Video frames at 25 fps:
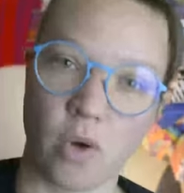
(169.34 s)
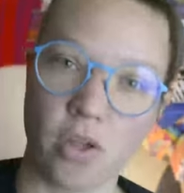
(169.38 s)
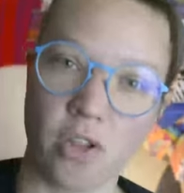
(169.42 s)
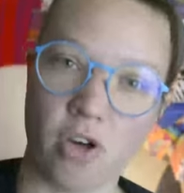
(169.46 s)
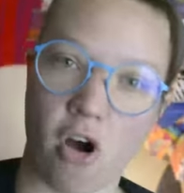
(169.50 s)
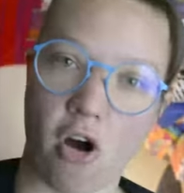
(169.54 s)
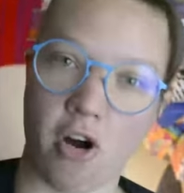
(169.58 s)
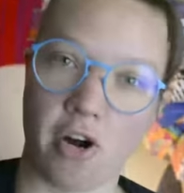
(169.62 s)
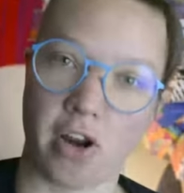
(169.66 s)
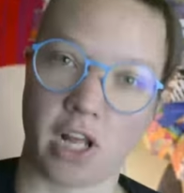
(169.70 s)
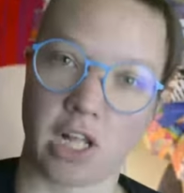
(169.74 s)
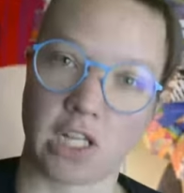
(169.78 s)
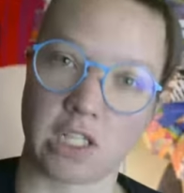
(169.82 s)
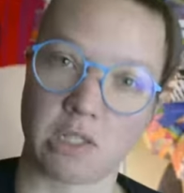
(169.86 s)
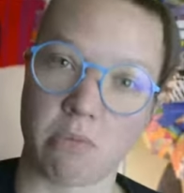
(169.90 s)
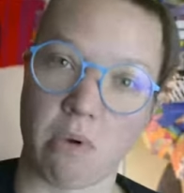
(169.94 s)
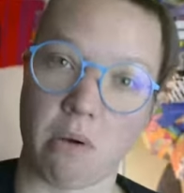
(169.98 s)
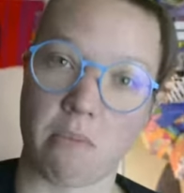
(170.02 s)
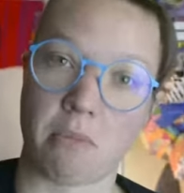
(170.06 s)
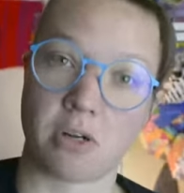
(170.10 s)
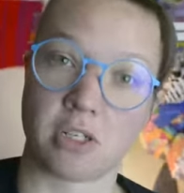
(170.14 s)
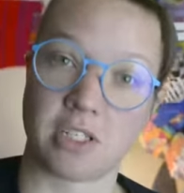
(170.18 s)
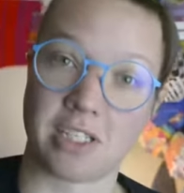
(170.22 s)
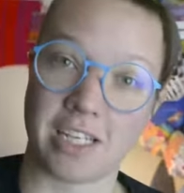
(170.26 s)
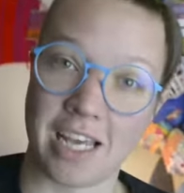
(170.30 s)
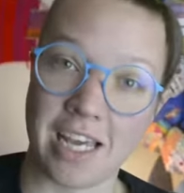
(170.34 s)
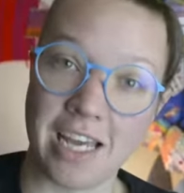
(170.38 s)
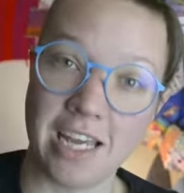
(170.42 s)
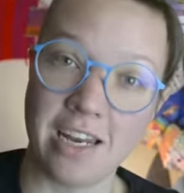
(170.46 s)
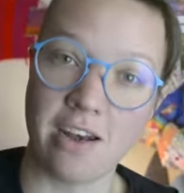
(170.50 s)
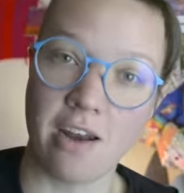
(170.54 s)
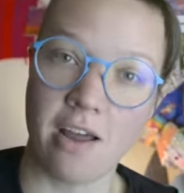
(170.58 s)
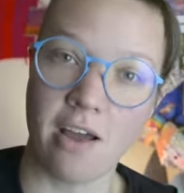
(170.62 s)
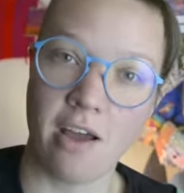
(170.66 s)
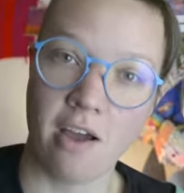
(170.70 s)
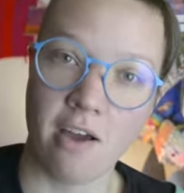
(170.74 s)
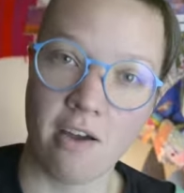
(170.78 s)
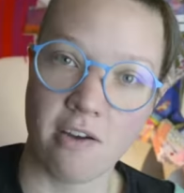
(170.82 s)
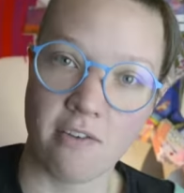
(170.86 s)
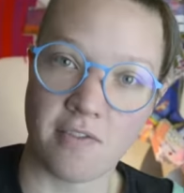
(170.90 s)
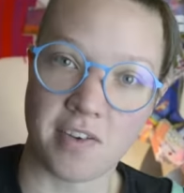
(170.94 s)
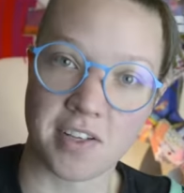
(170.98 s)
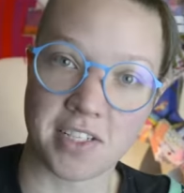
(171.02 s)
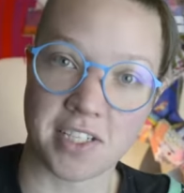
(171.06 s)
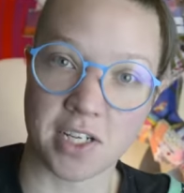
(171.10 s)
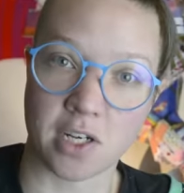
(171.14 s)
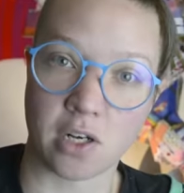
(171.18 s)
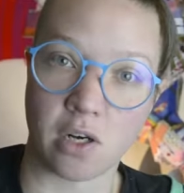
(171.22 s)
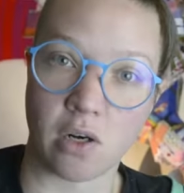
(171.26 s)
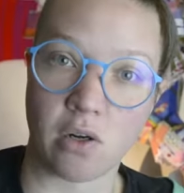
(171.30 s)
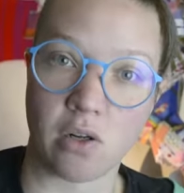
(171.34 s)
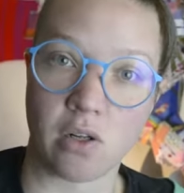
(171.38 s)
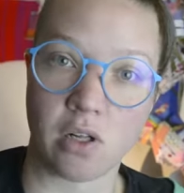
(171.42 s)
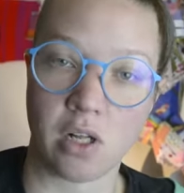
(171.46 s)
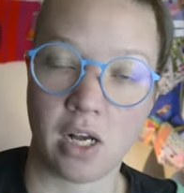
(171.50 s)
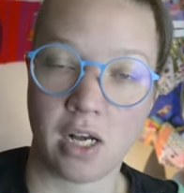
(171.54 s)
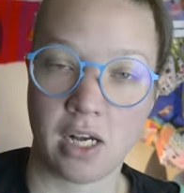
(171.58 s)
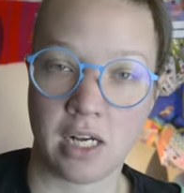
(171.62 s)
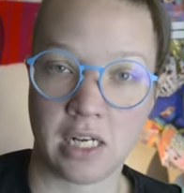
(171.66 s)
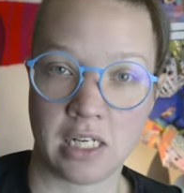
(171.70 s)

with audience members in physical